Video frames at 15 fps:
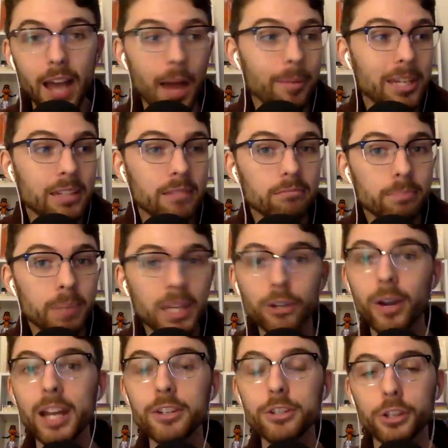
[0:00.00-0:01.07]
I mean,
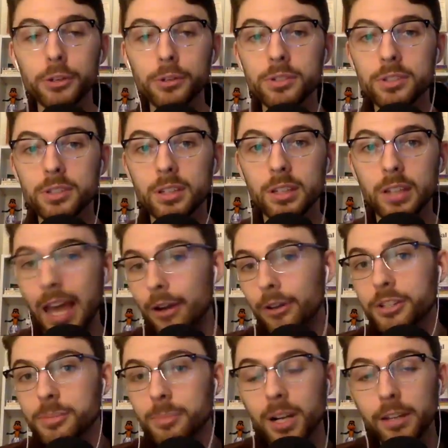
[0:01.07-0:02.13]
Peter Angelos got all
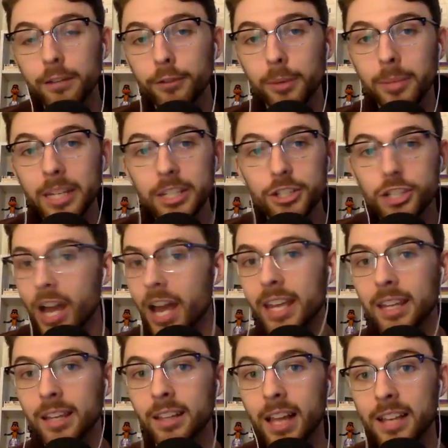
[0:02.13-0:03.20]
his money from a
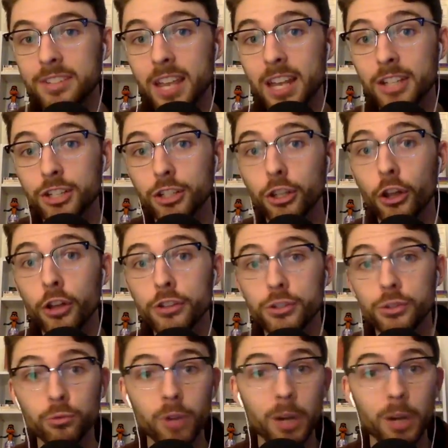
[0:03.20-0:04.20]
giant class action lawsuit